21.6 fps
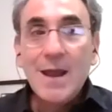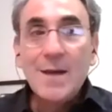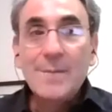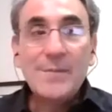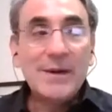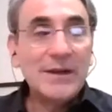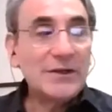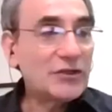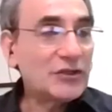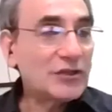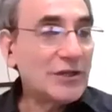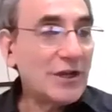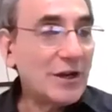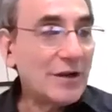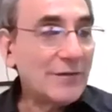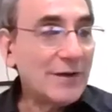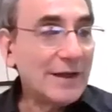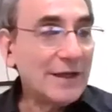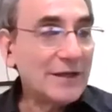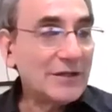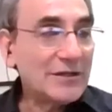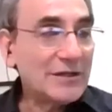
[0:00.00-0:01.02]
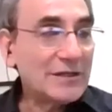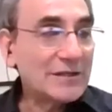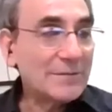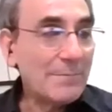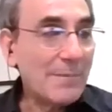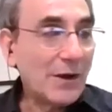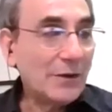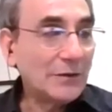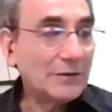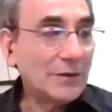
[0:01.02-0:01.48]
But sharing it,
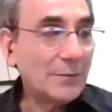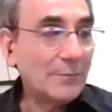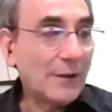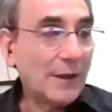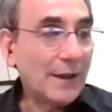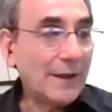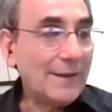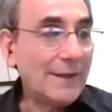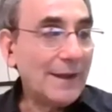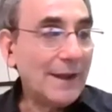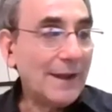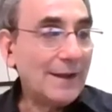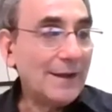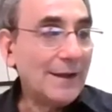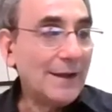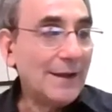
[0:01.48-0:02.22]
just multiply that.